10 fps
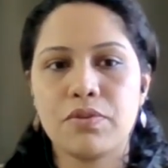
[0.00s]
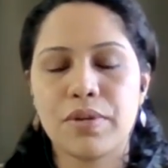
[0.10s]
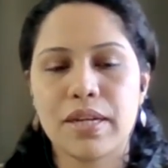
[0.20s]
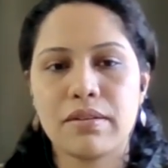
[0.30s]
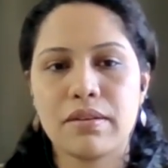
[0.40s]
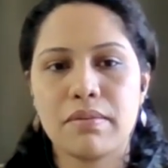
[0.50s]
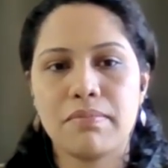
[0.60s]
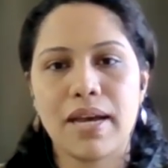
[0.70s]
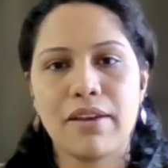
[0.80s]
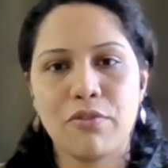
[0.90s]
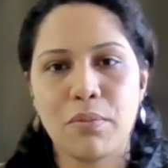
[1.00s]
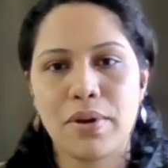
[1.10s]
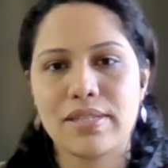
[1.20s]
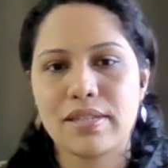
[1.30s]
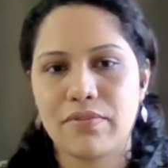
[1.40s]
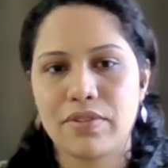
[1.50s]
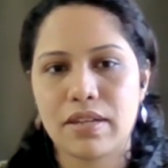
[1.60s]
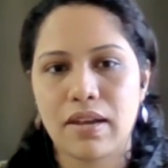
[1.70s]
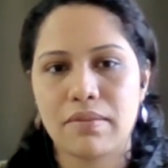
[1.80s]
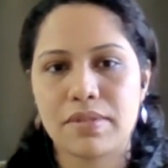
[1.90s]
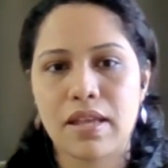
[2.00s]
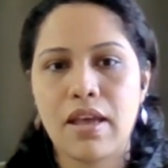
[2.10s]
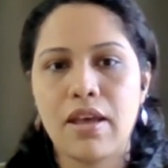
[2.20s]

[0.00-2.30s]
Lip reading: trade by 4.7 times.